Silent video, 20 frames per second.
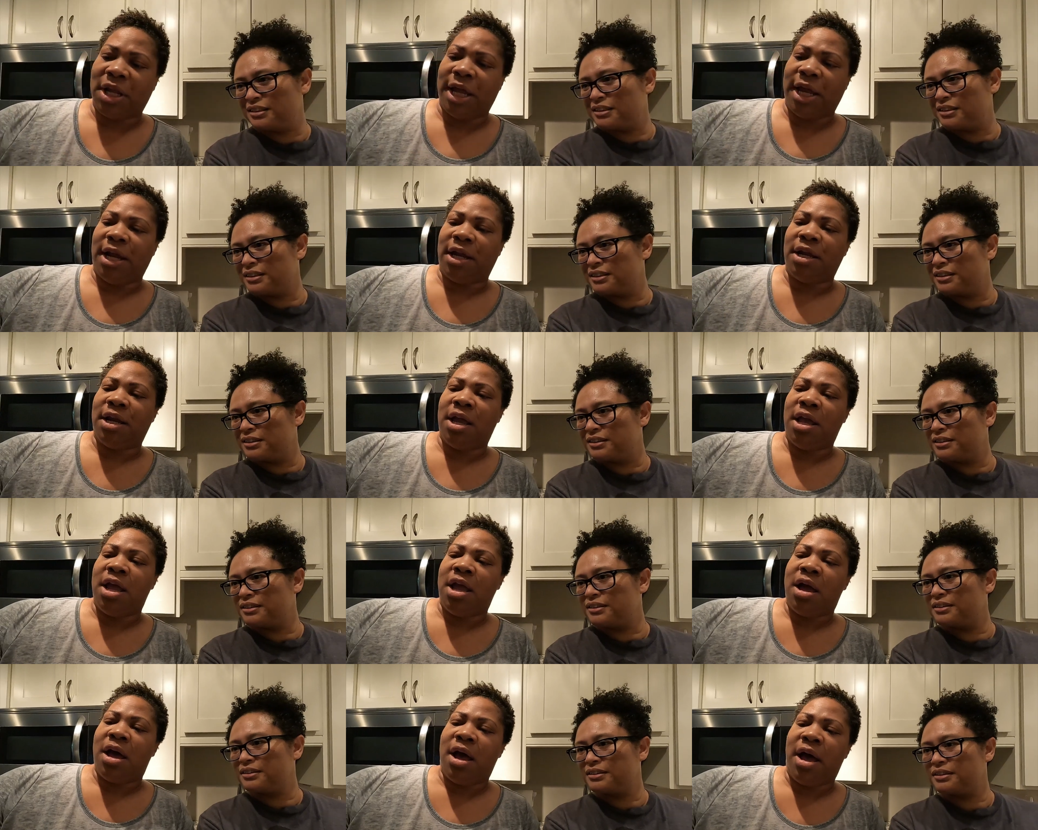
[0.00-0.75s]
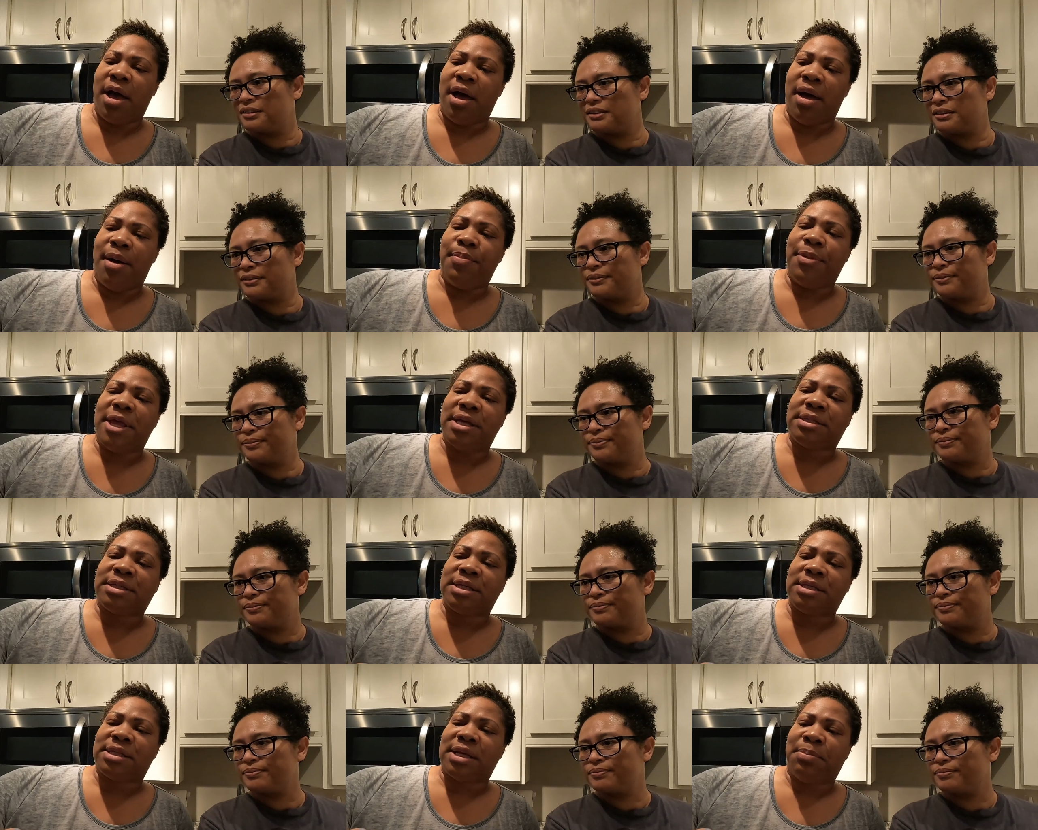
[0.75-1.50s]
Speaker 1: clean.
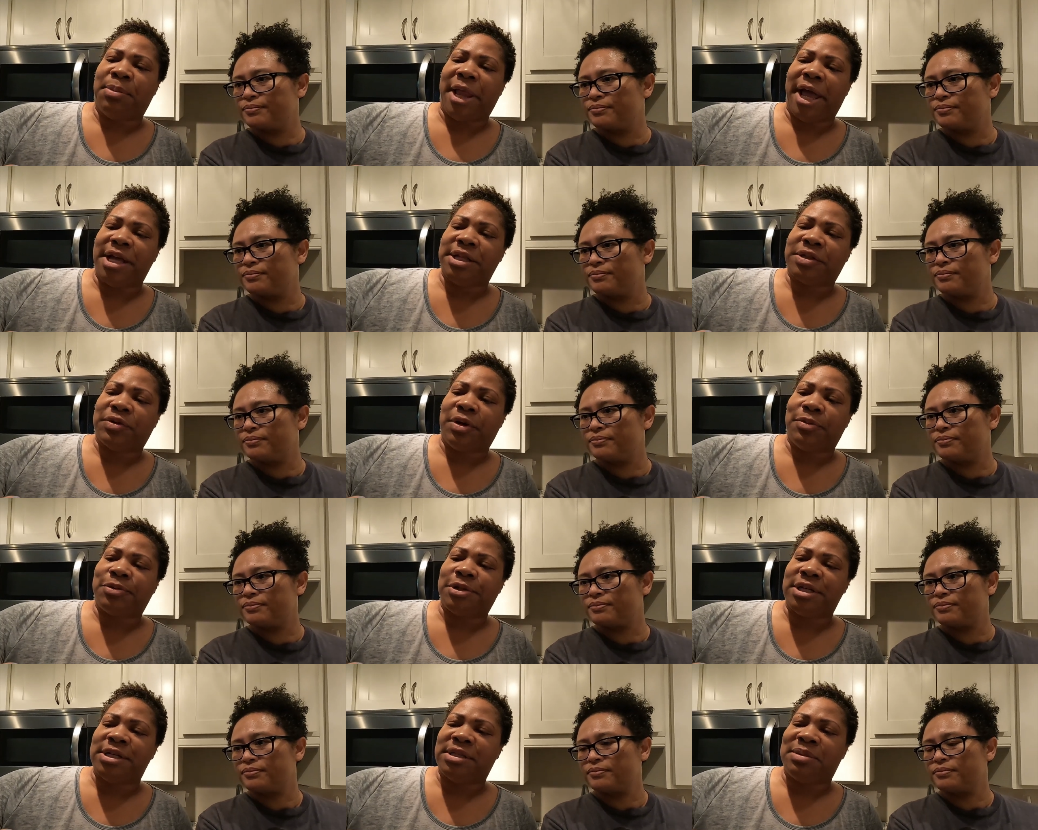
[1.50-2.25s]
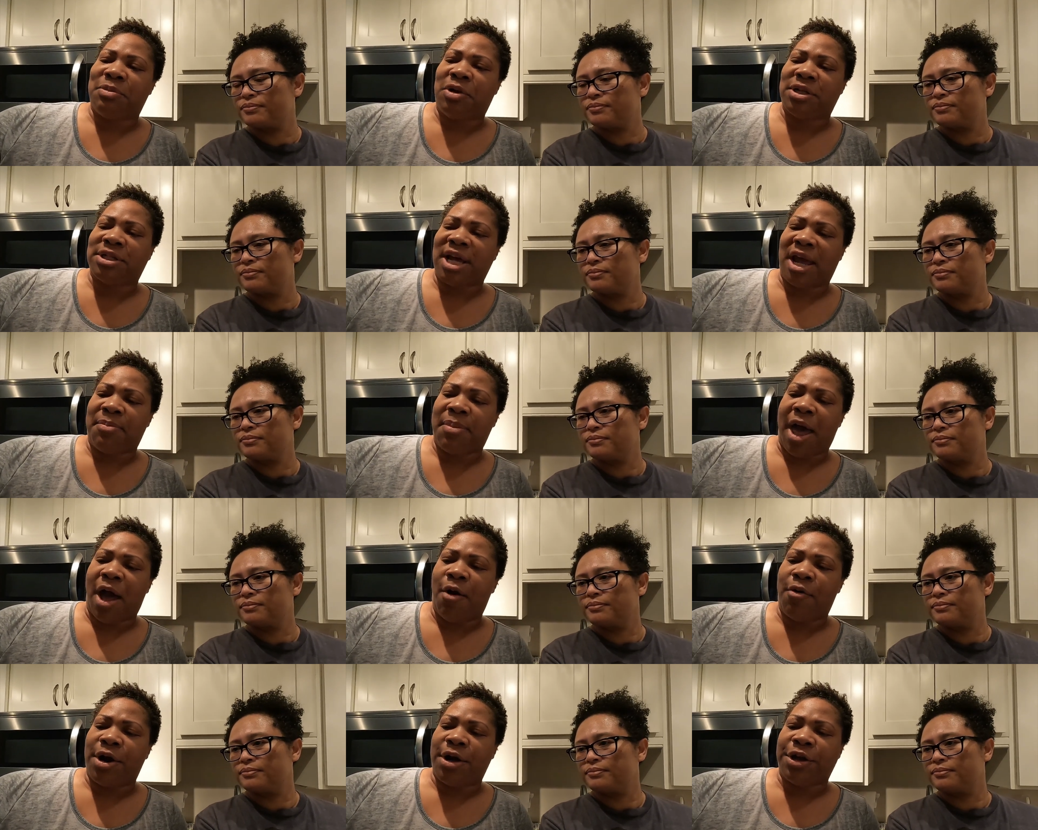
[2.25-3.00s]
This is a Plantscription's
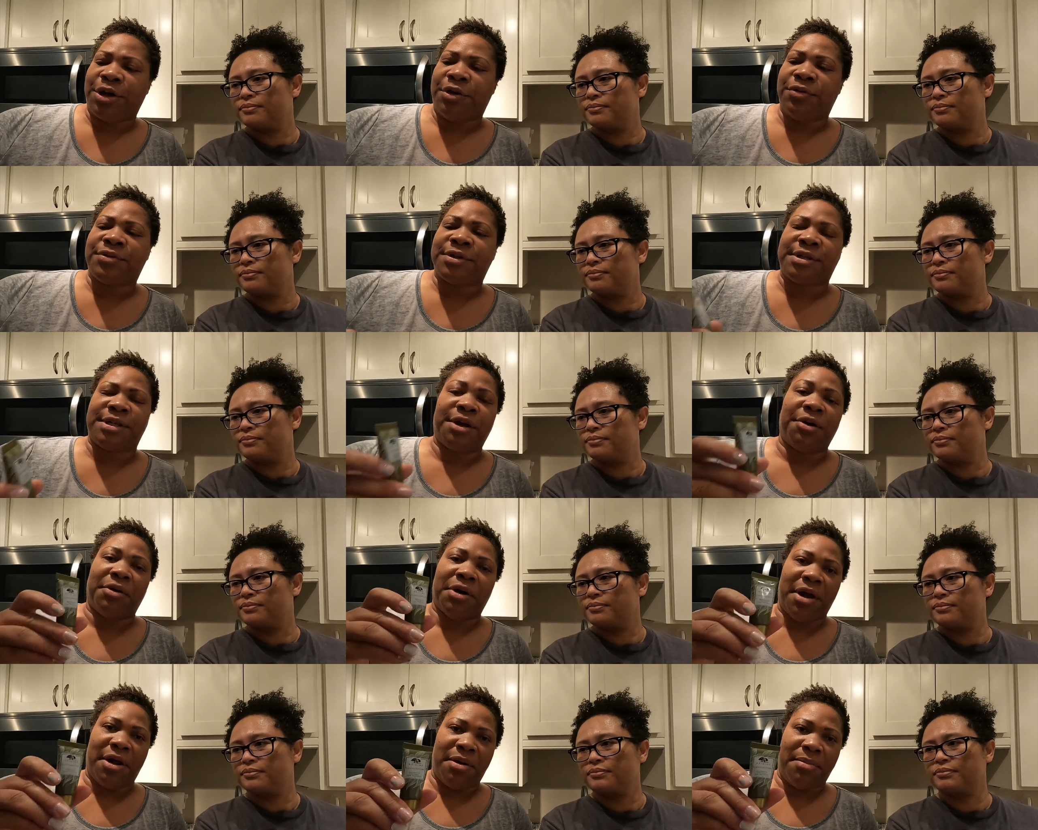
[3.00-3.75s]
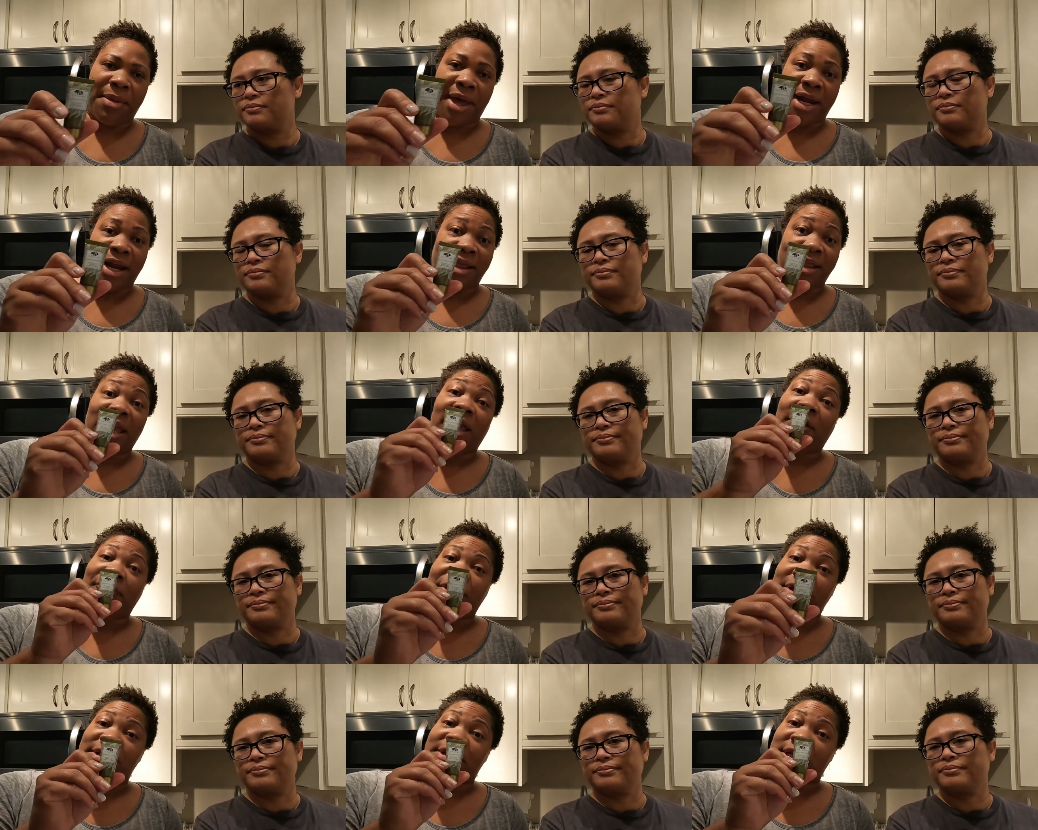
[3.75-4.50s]
multi-powered youth serum, and I
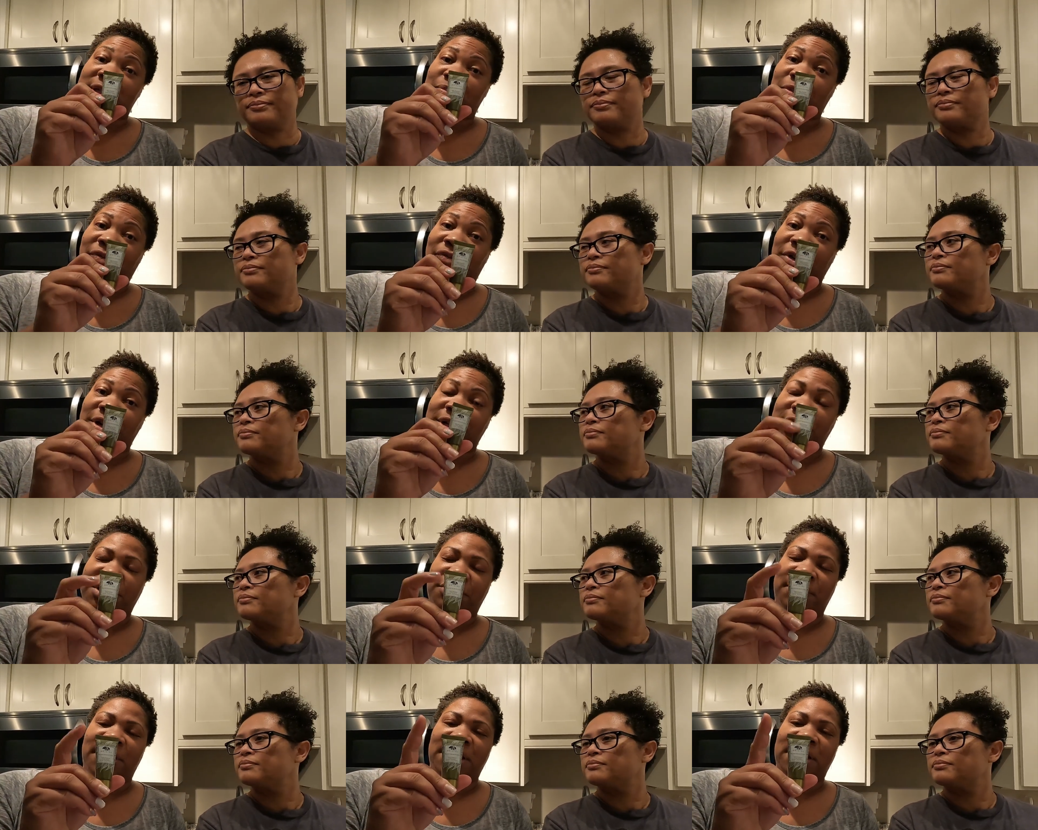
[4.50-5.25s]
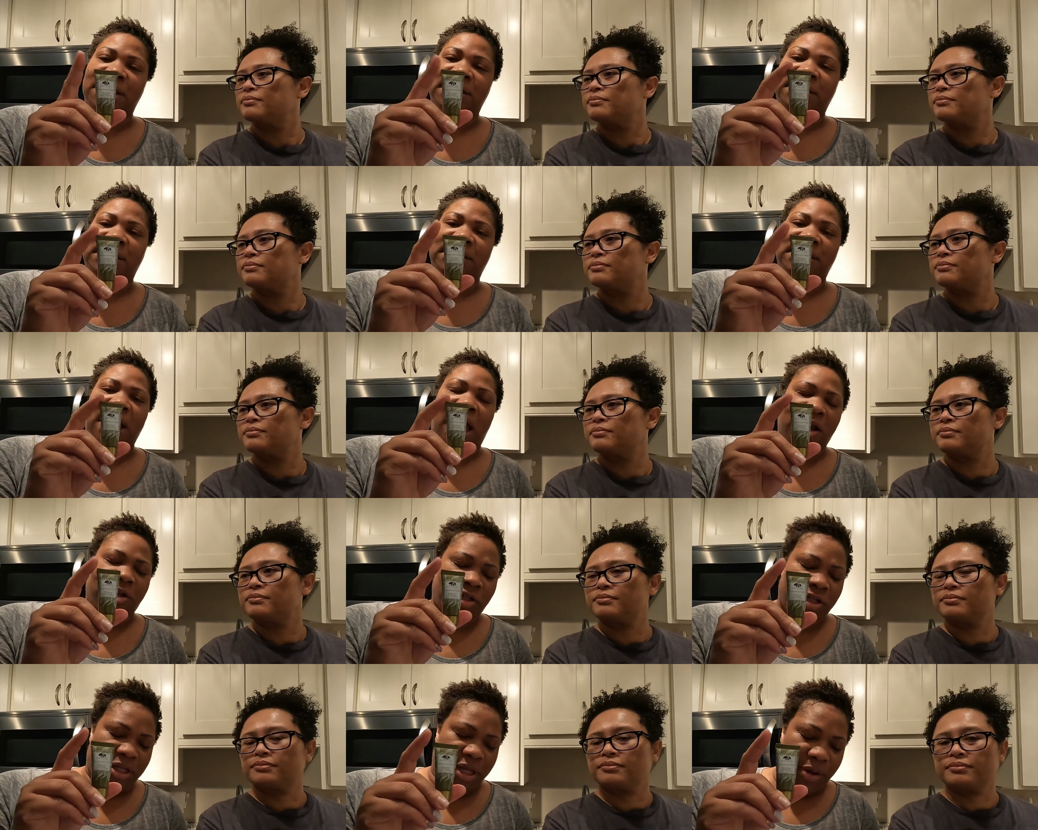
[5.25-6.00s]
think I've used this before too, and this
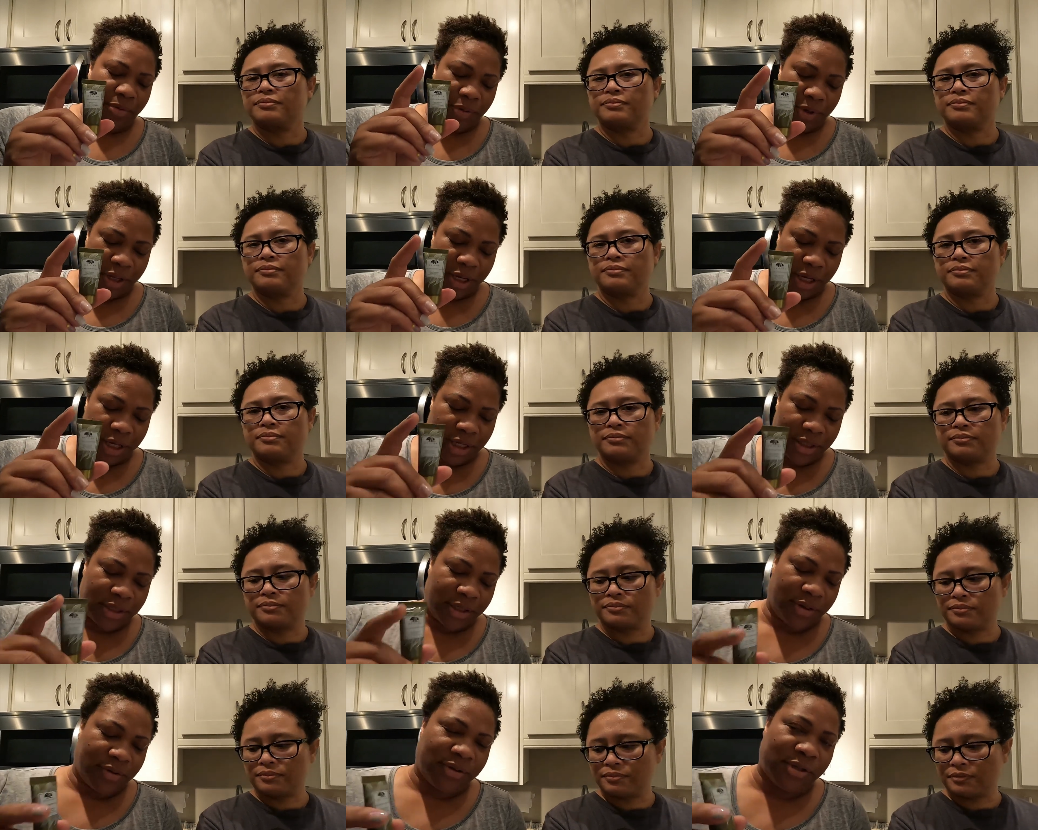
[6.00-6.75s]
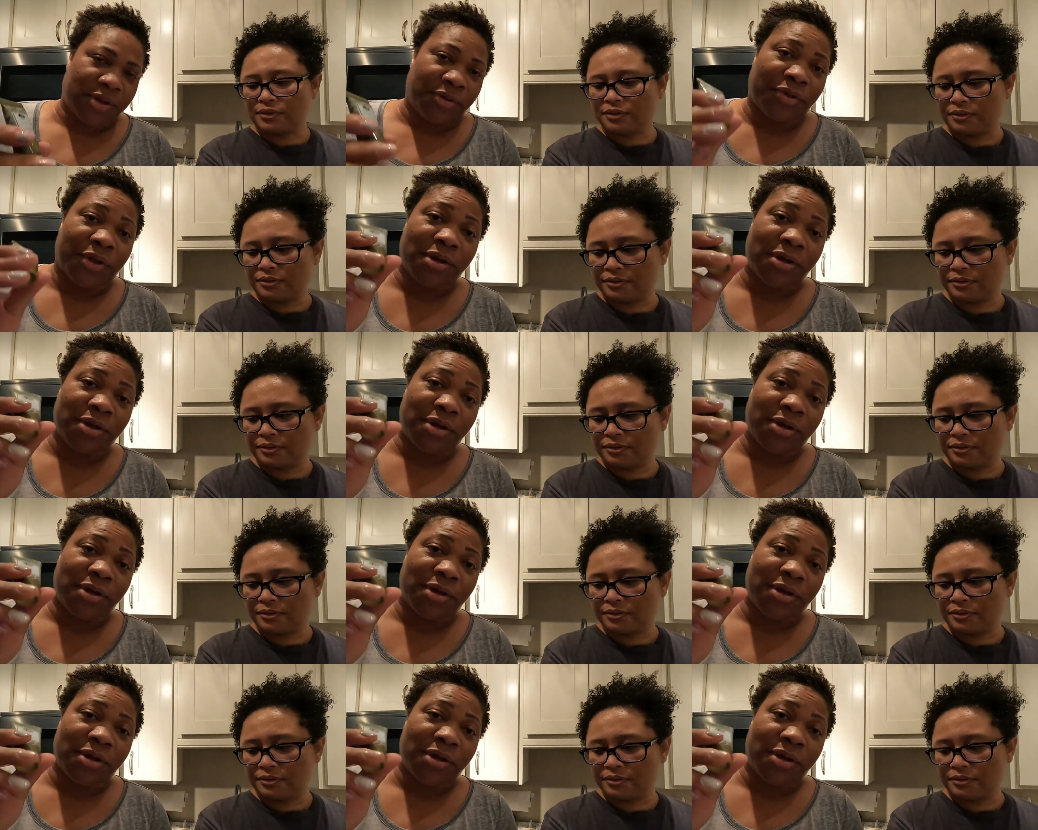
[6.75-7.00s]
is actually really good too.